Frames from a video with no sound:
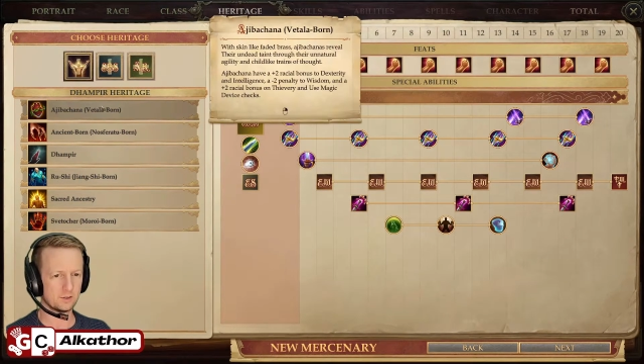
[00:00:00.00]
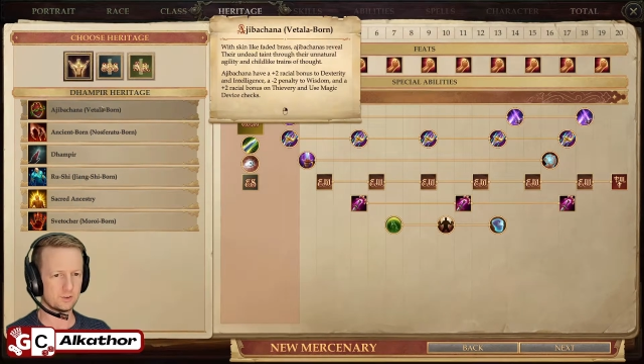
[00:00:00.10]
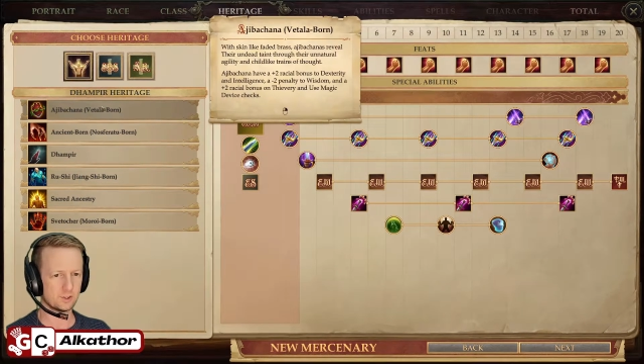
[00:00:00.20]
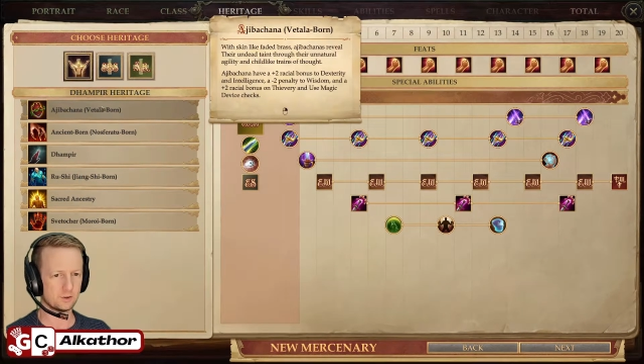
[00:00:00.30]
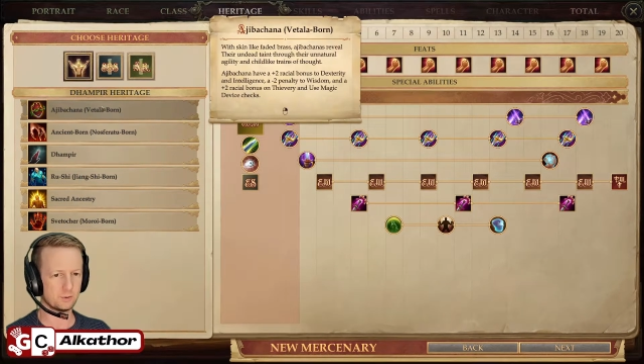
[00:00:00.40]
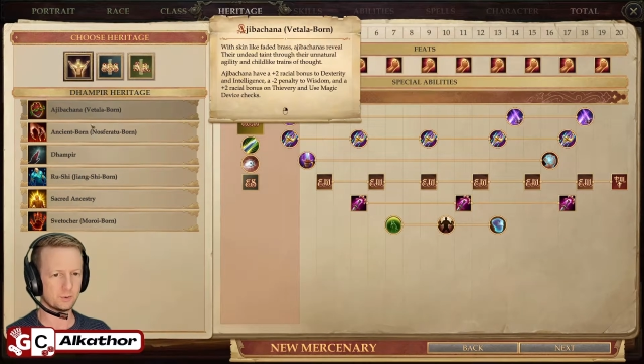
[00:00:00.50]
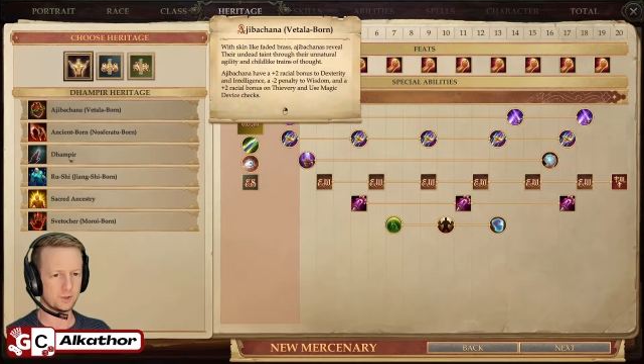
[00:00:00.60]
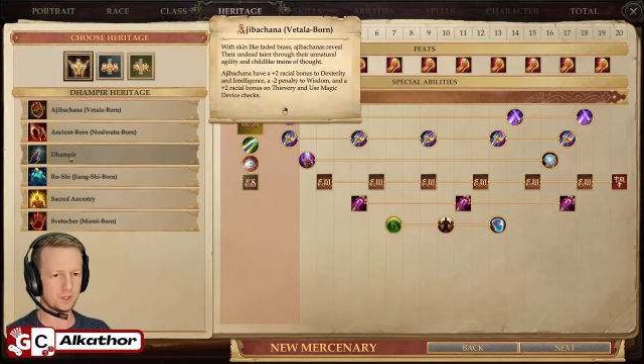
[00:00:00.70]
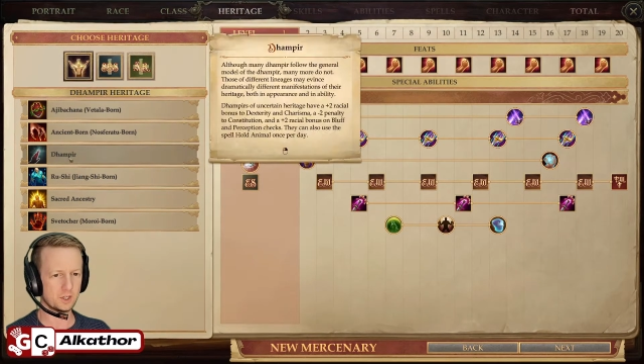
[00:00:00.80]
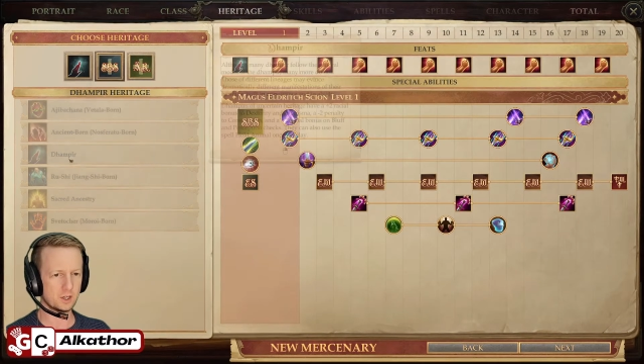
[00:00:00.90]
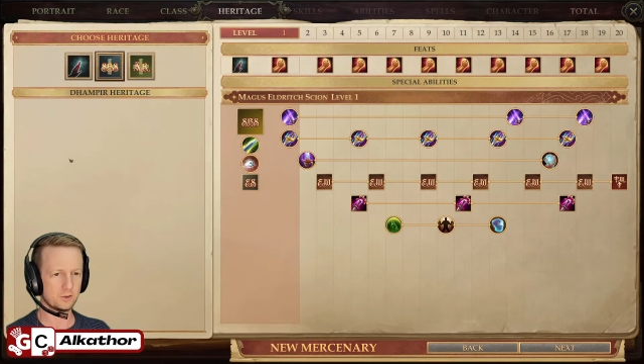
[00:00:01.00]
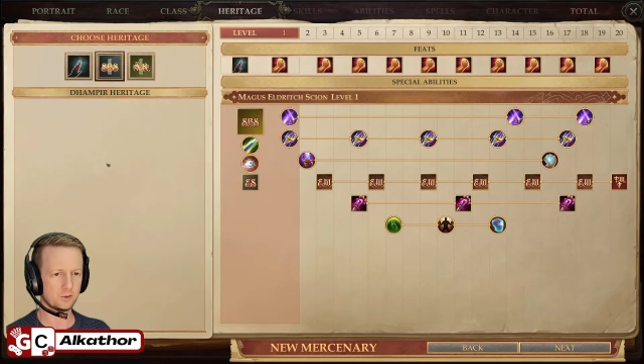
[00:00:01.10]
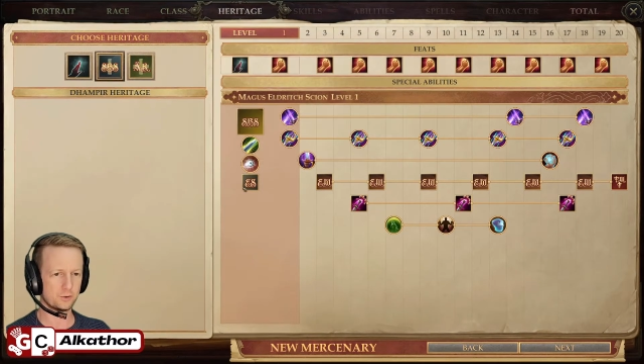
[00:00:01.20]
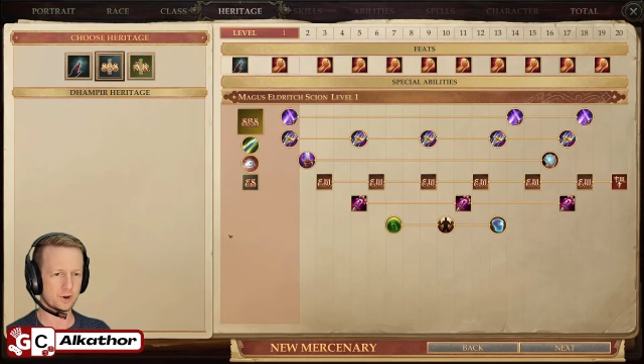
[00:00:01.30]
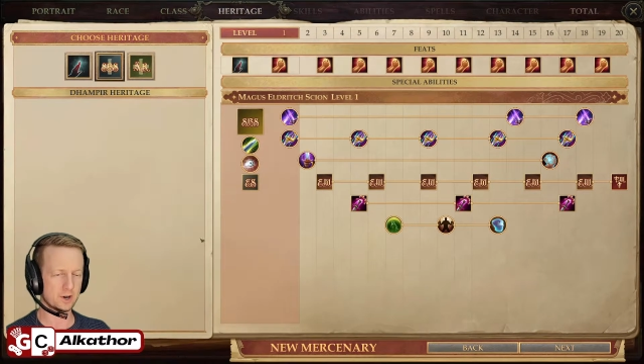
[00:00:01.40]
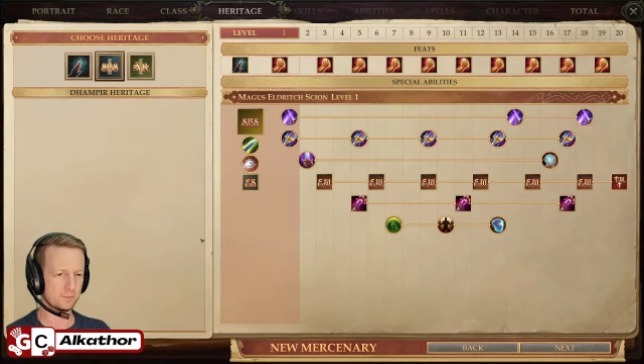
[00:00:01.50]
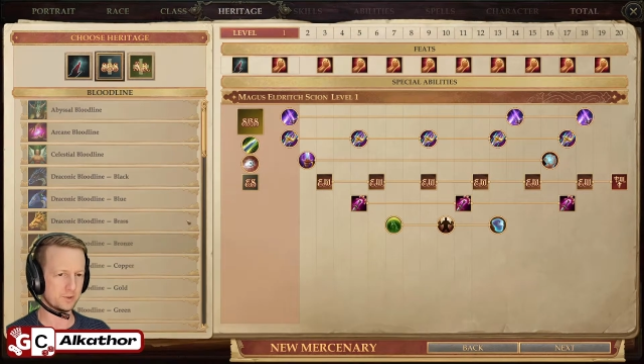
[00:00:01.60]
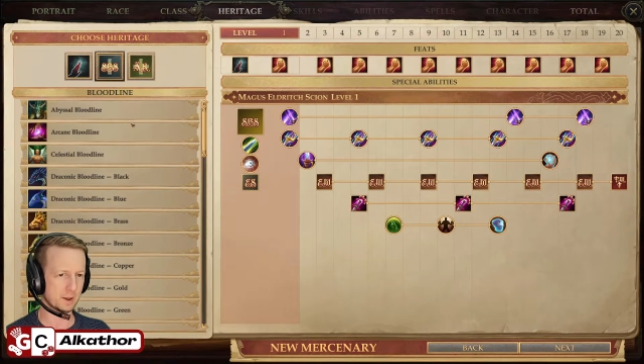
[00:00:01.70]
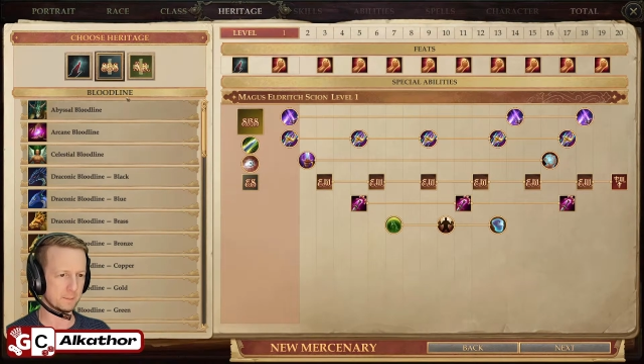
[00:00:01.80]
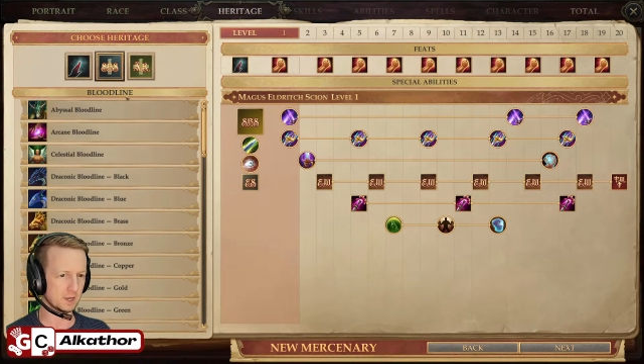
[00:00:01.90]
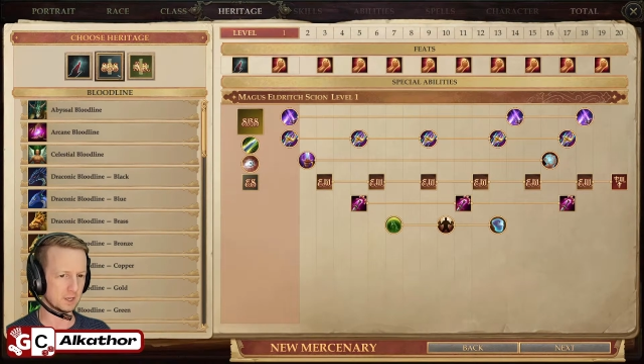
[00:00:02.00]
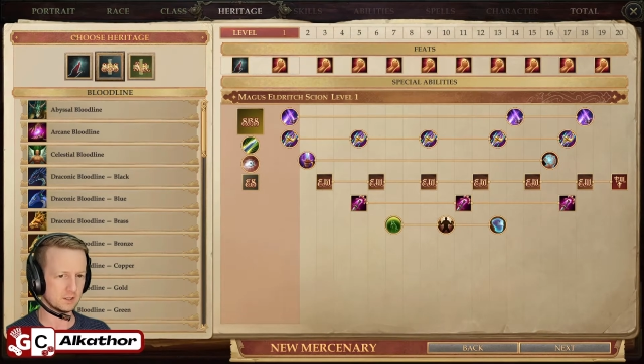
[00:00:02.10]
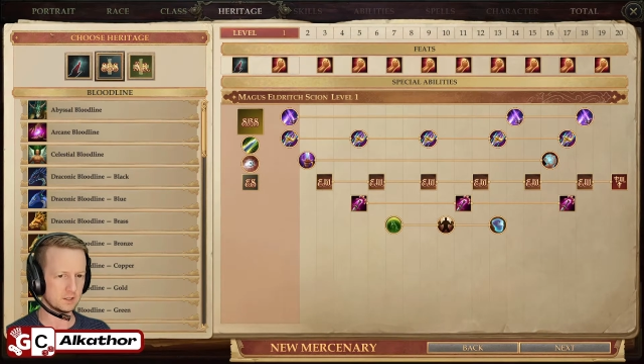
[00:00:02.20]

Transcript: So we want to go just straight up Dampier.